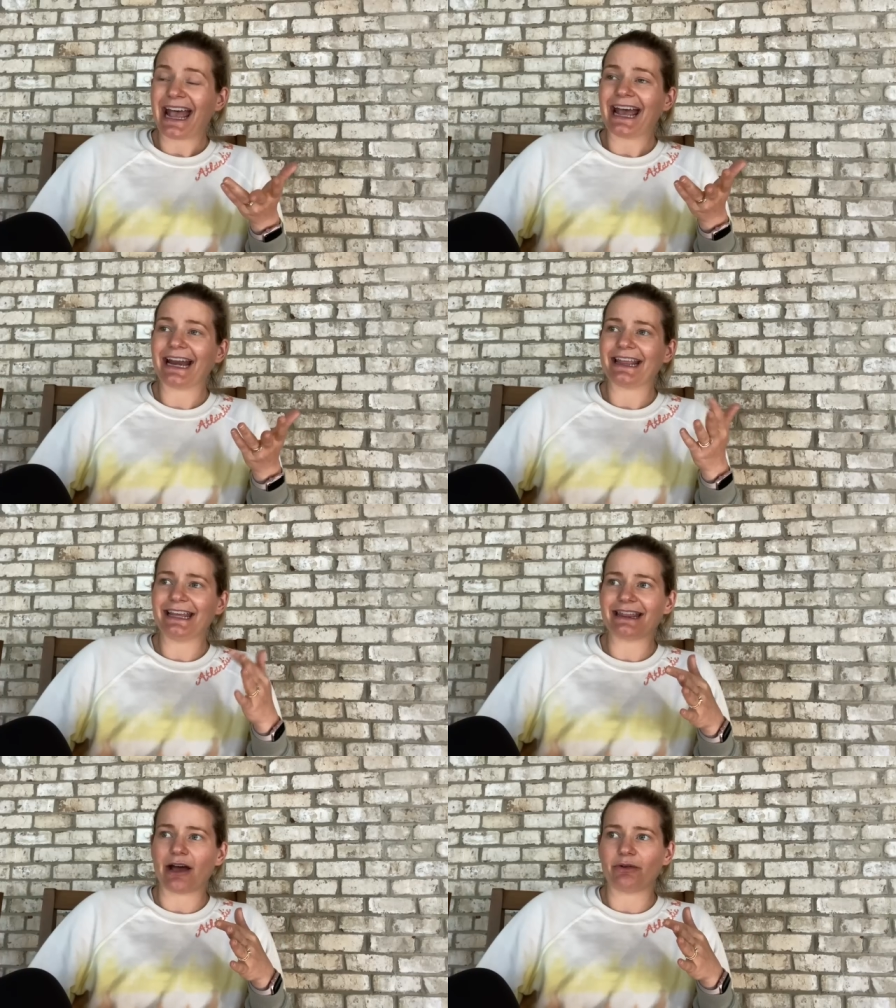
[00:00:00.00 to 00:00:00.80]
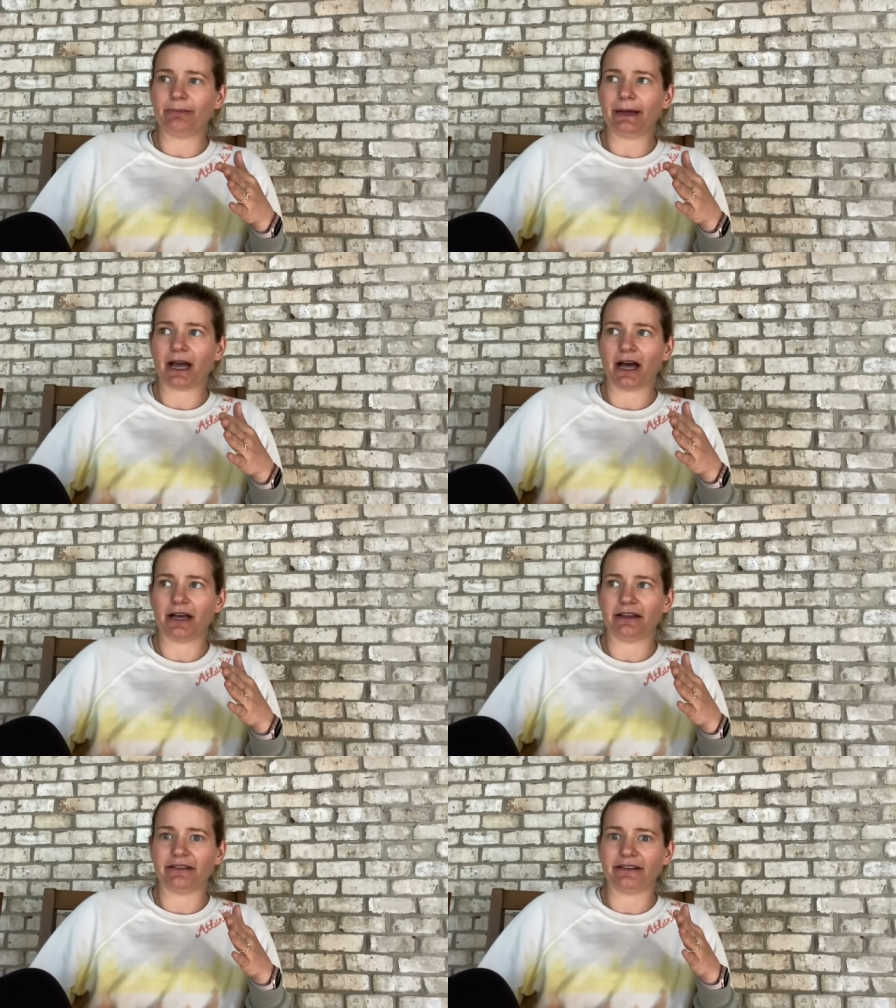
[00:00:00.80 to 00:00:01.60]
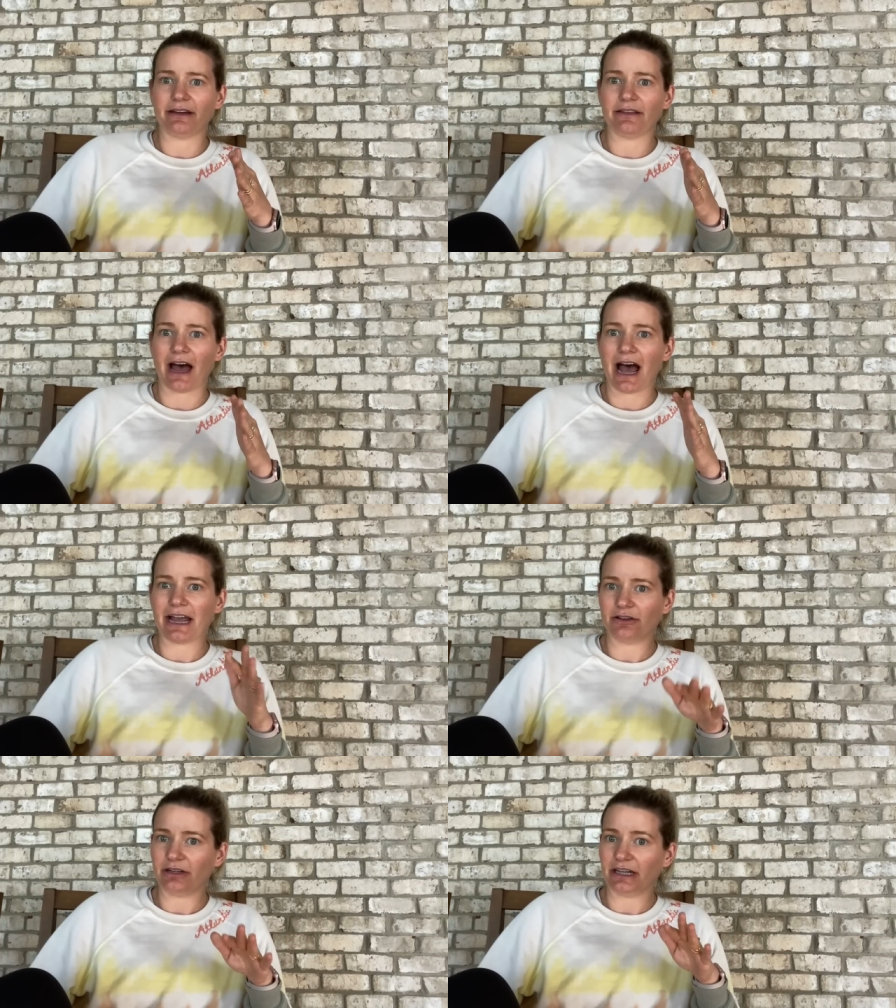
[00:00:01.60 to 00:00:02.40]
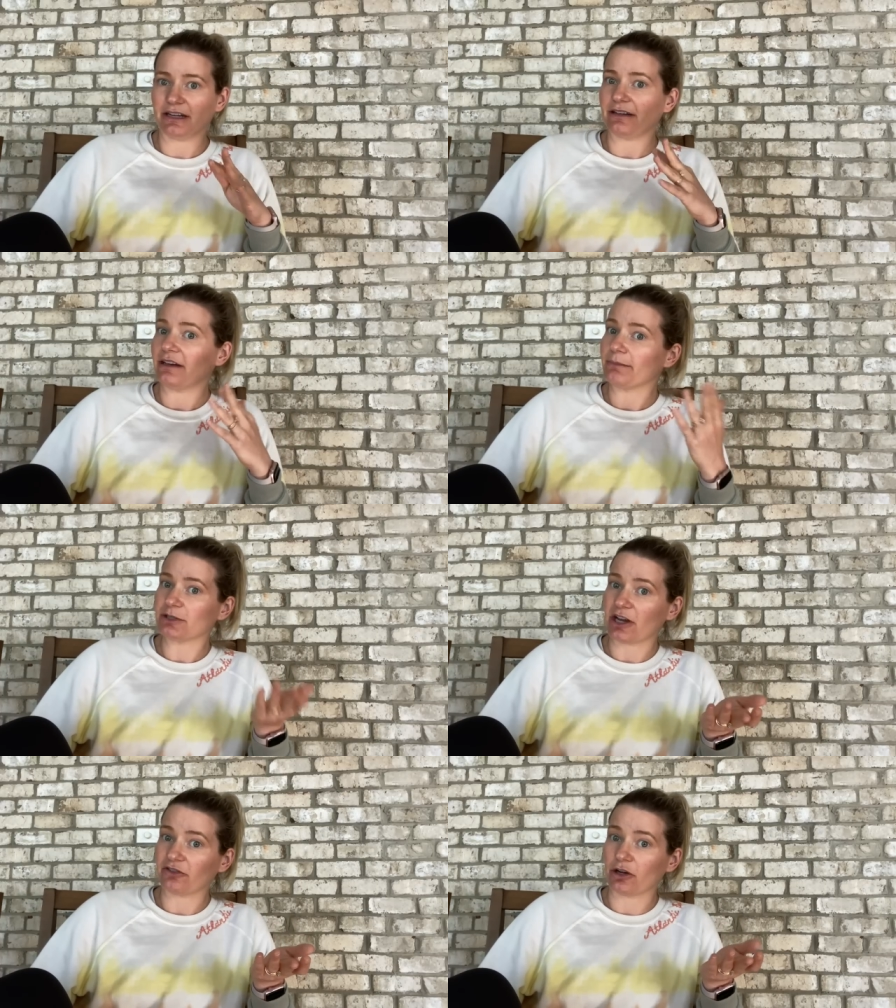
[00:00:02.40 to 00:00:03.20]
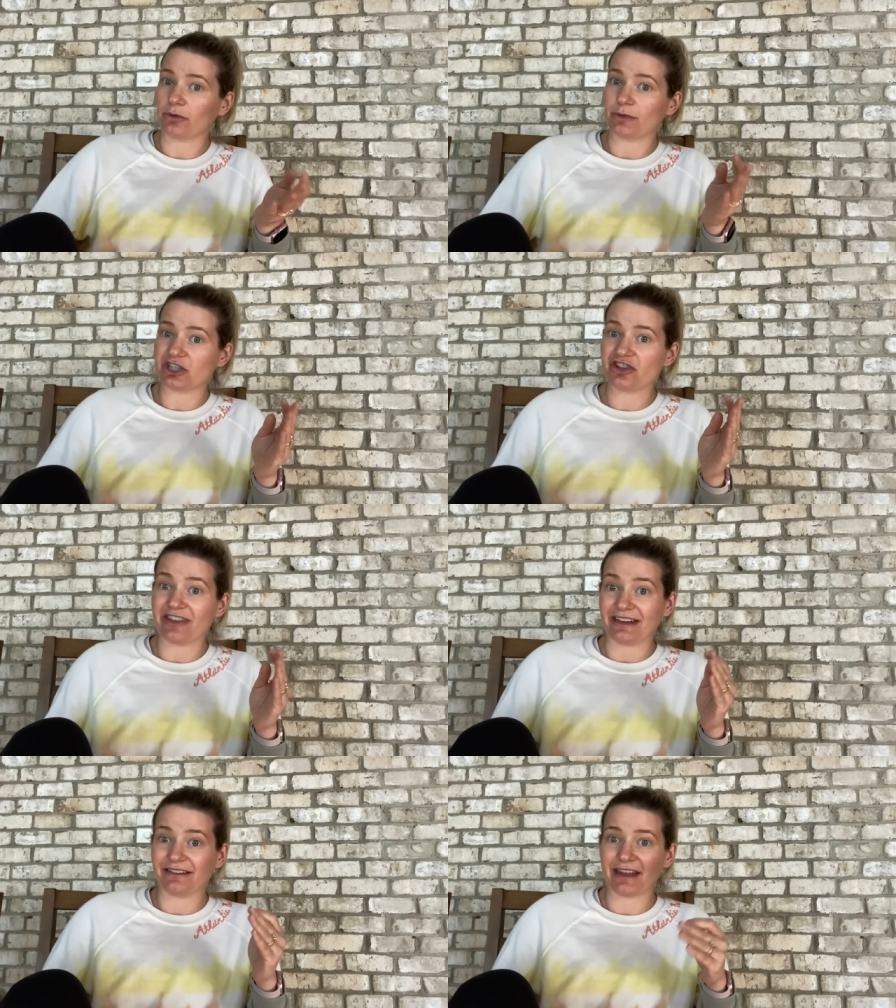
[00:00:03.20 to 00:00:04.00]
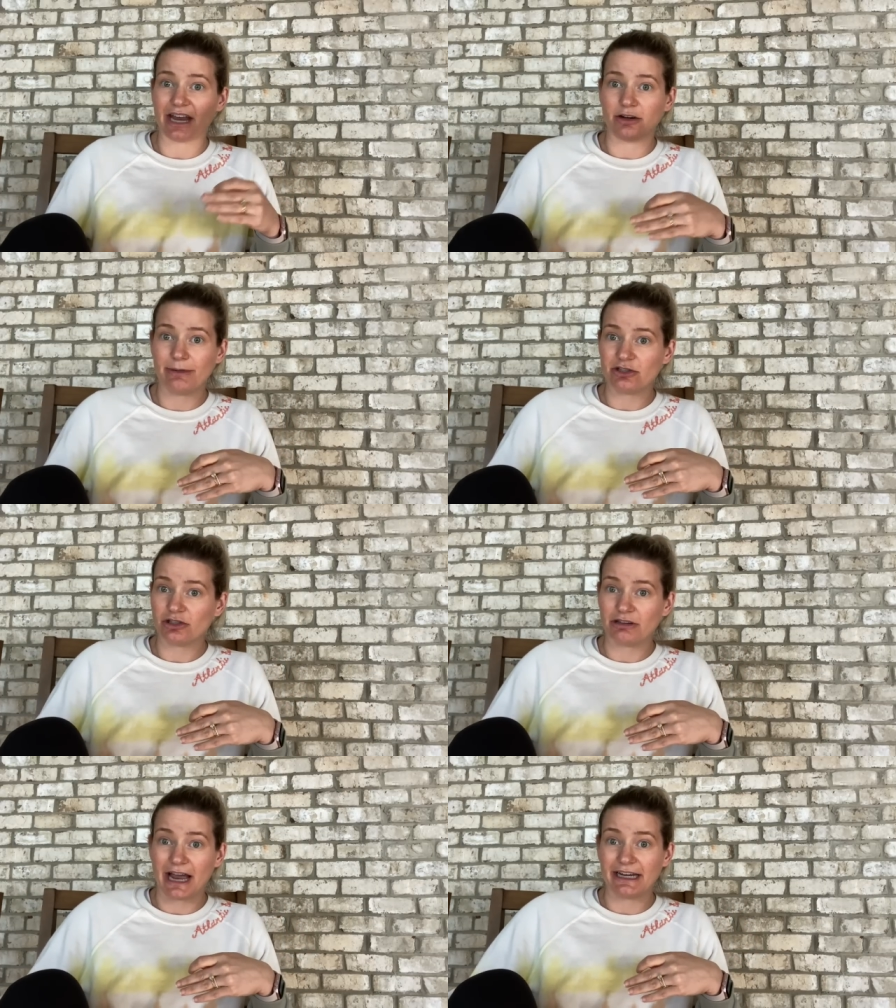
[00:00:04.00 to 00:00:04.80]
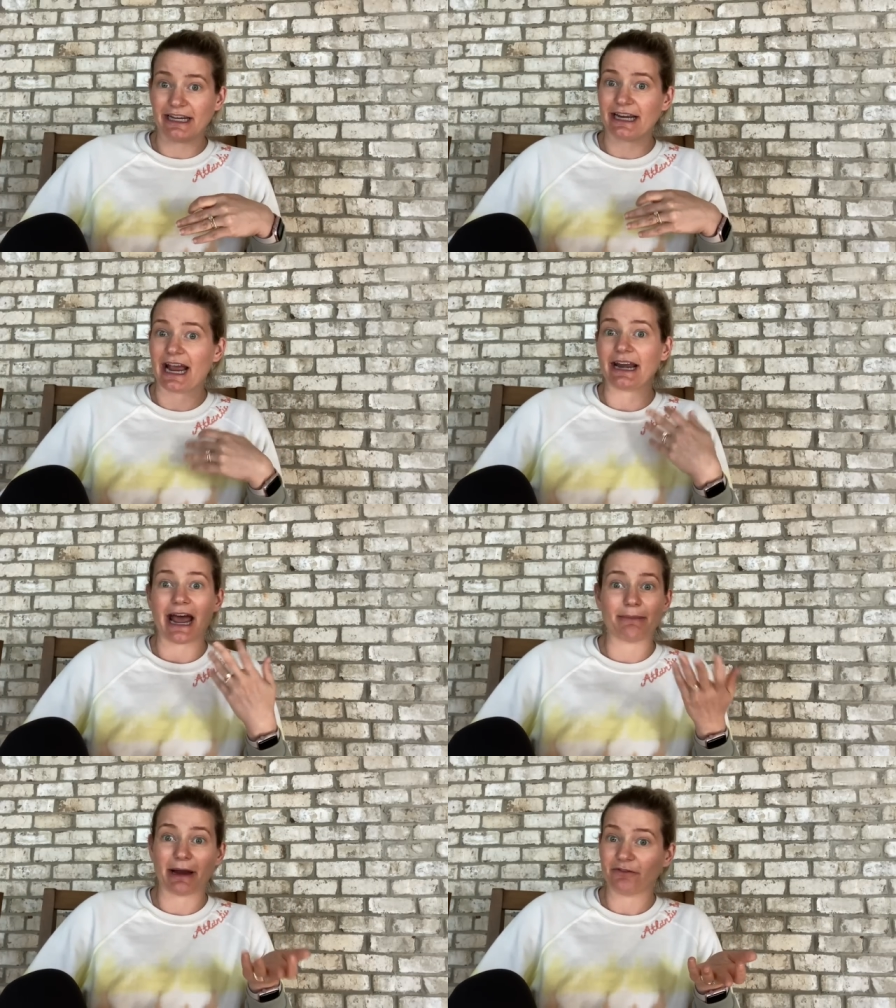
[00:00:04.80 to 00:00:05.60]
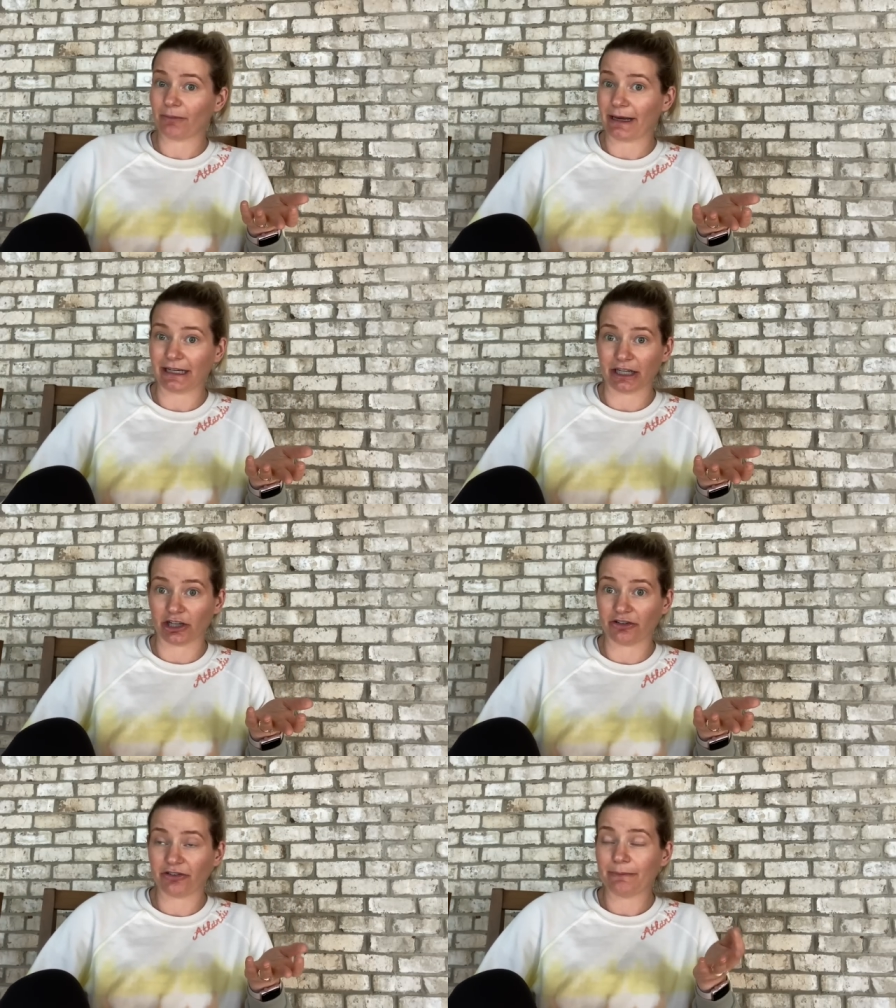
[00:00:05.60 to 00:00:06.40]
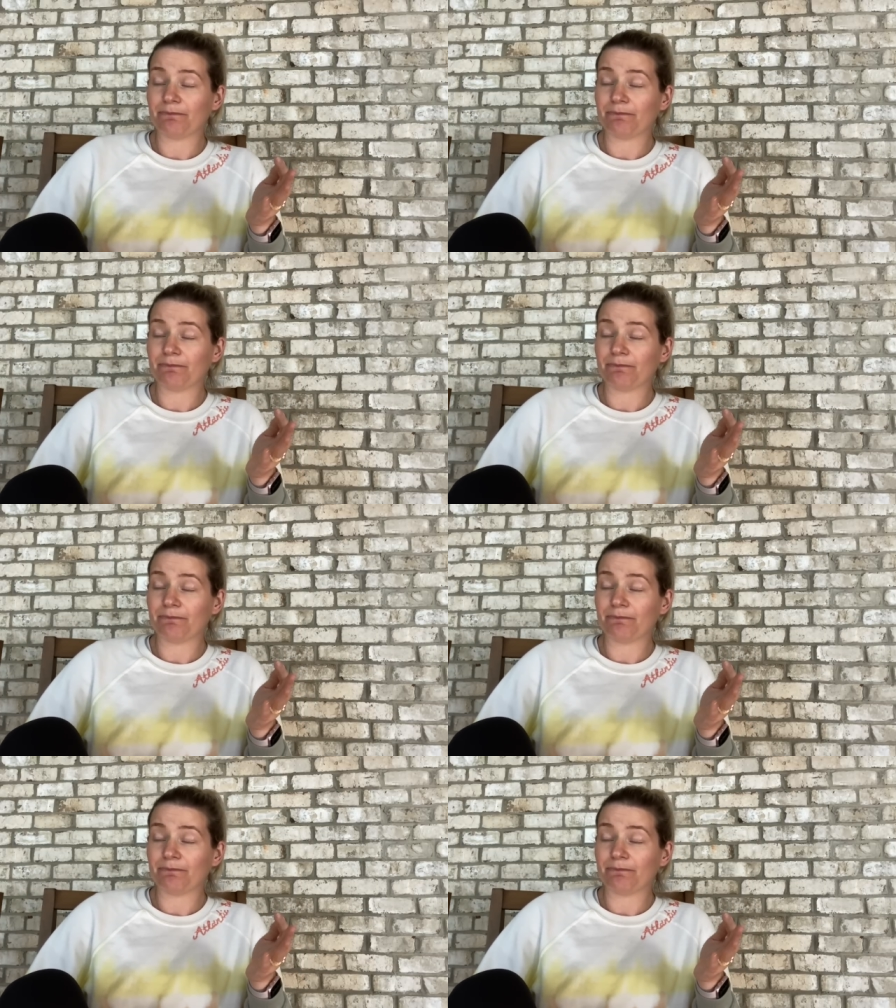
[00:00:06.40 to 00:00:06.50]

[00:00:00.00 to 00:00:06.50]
And I think that was because the I U D contains progesterone, which thins the endometrial lining, and I had had mine for many years.